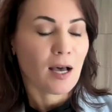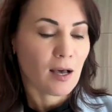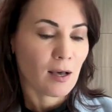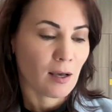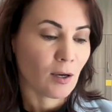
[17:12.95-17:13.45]

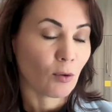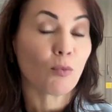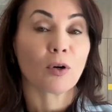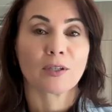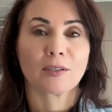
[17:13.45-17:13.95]

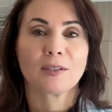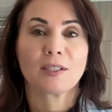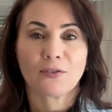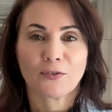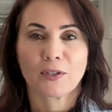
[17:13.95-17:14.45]
or
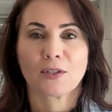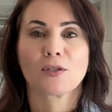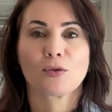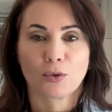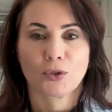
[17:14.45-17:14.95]

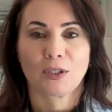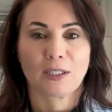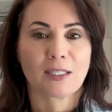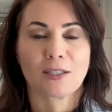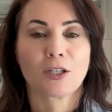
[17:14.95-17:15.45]
different
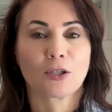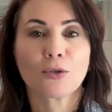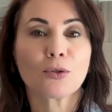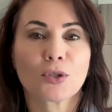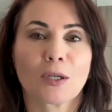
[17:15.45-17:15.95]
social
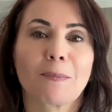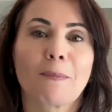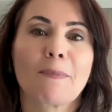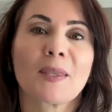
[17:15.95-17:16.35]
institution.